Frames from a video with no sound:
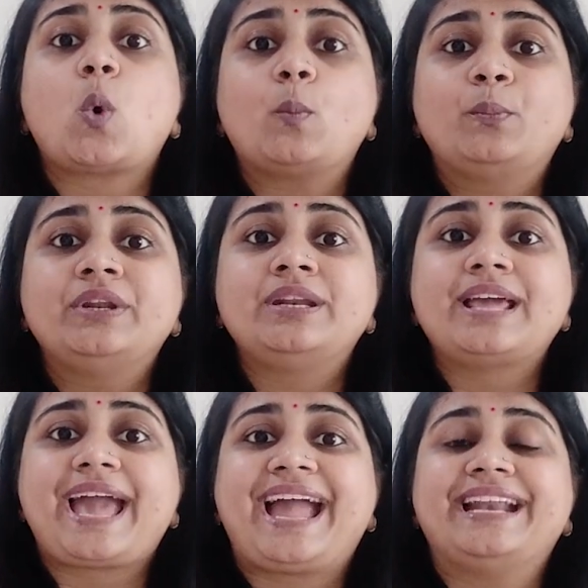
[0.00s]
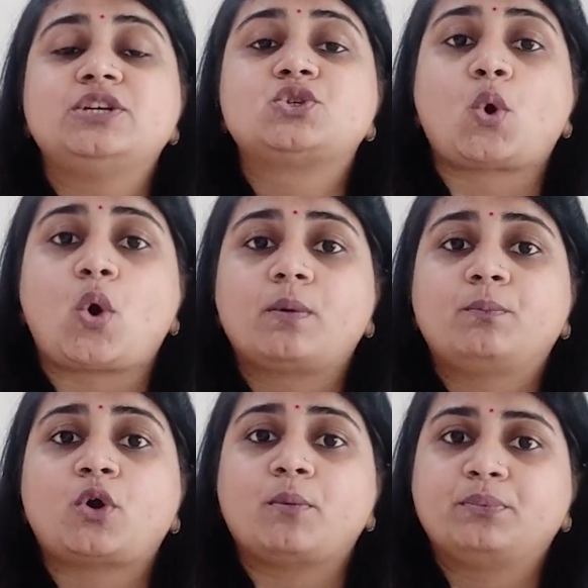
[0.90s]
open and talk
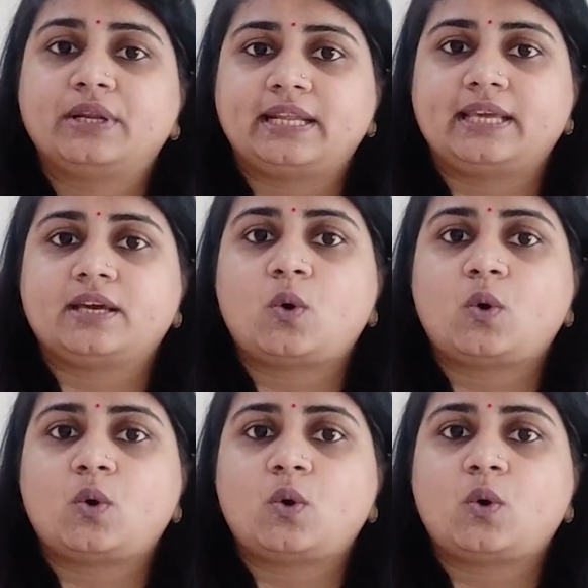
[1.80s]
properly.